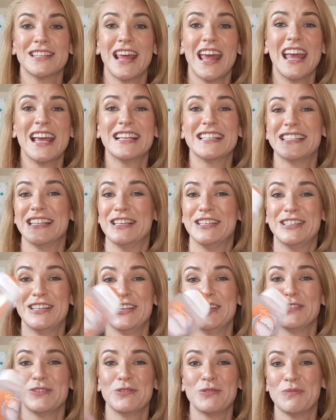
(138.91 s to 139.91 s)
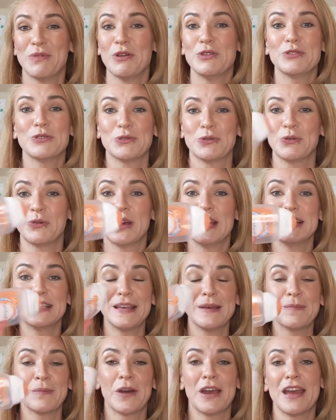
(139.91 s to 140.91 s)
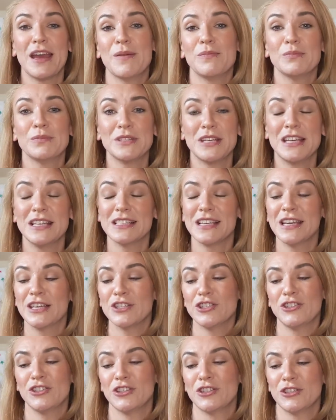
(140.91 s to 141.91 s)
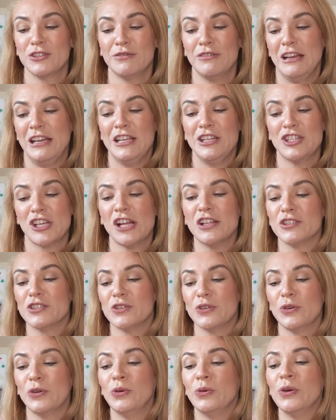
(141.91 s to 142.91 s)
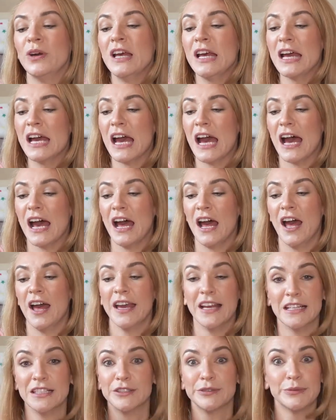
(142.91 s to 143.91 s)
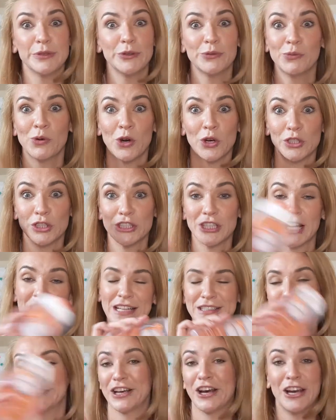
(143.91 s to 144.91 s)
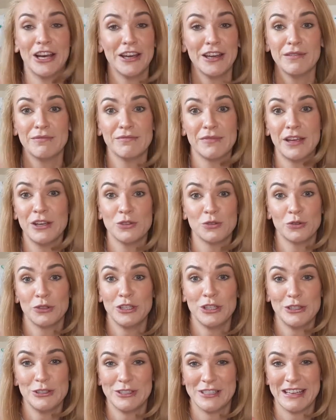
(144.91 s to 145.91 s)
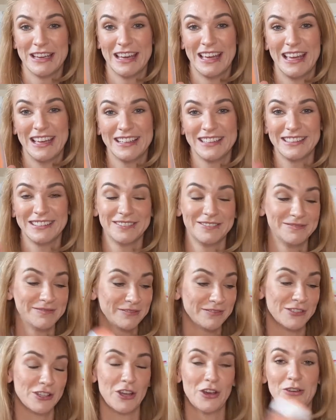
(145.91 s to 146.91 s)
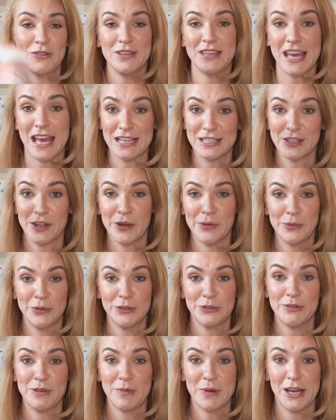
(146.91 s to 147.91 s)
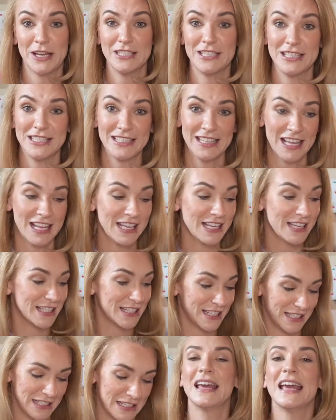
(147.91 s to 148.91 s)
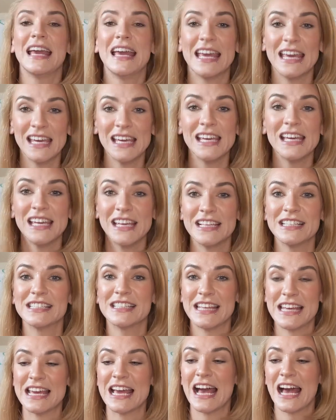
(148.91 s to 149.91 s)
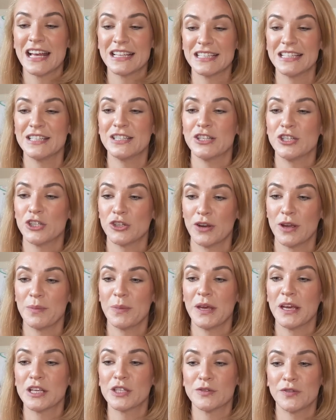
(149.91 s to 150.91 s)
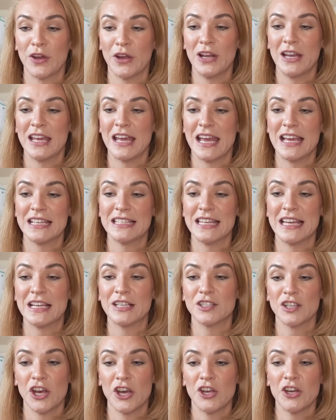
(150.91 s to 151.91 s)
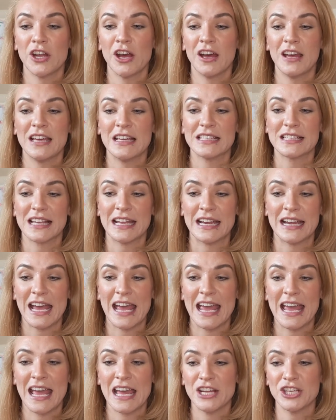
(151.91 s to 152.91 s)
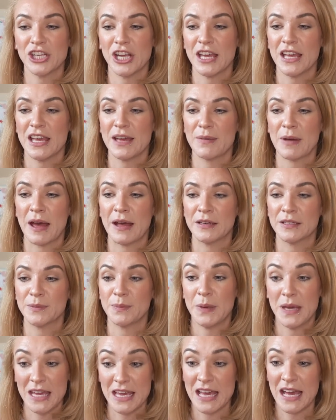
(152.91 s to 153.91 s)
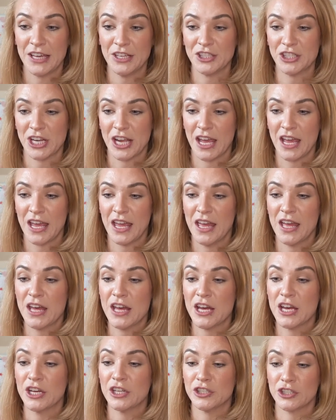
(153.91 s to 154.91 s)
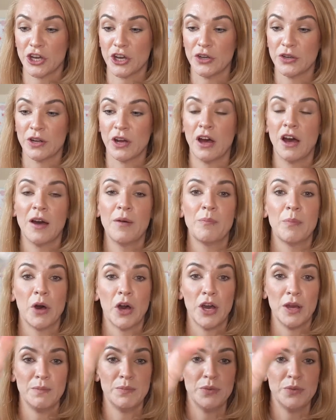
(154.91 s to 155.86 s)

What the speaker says: this. This is almost always in my empties. It's just a really gentle intimate wash, and I enjoy using it, so yes, I would repurchase this. Here is the Acid Trip Exfoliating Toner. It's an AHA and PHA toner by